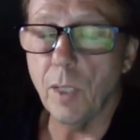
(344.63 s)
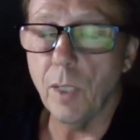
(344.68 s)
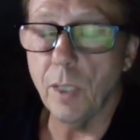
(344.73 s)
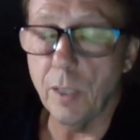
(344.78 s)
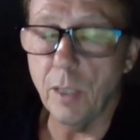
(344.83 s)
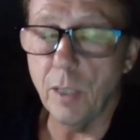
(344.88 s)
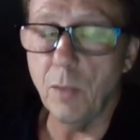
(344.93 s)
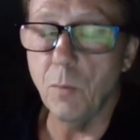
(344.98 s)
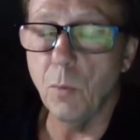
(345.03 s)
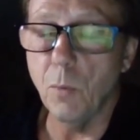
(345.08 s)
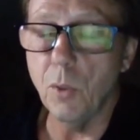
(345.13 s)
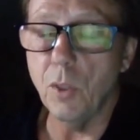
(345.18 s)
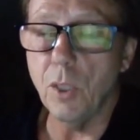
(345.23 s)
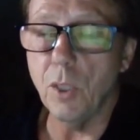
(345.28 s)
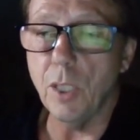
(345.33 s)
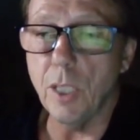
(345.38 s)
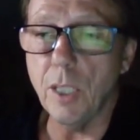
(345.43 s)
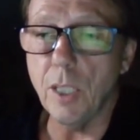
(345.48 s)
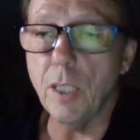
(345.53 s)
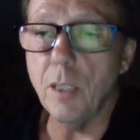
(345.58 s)
I didn't want
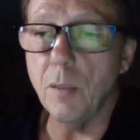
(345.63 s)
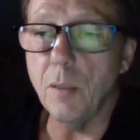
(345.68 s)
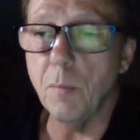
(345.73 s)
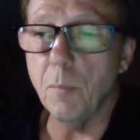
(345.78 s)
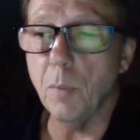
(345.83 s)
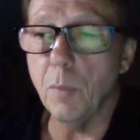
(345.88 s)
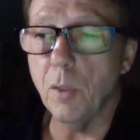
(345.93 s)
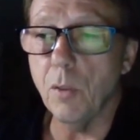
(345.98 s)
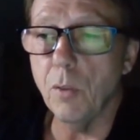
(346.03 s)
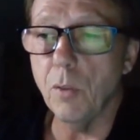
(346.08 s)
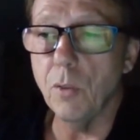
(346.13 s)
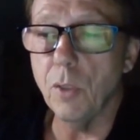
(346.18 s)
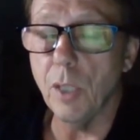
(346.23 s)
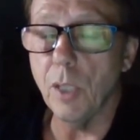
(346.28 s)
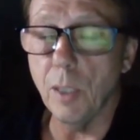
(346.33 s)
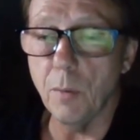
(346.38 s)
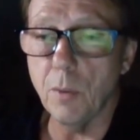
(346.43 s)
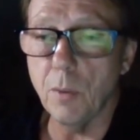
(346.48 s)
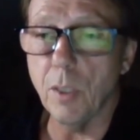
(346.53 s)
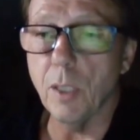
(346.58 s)
to eat because
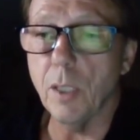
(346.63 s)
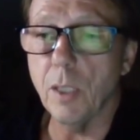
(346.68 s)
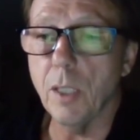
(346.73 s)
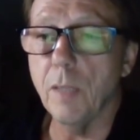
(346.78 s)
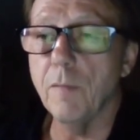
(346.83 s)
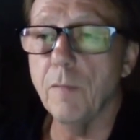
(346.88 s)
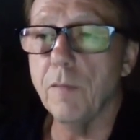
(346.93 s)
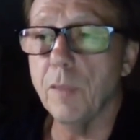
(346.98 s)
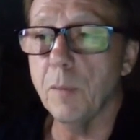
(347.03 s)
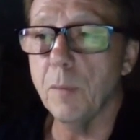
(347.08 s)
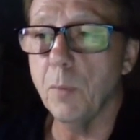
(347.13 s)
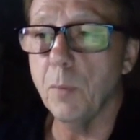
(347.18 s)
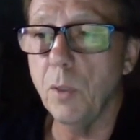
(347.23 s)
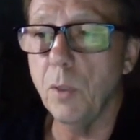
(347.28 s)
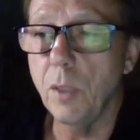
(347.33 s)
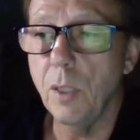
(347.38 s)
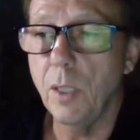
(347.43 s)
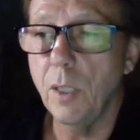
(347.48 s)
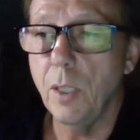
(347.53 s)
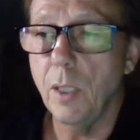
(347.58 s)
it was
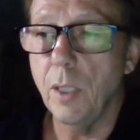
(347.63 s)
uncomfortable.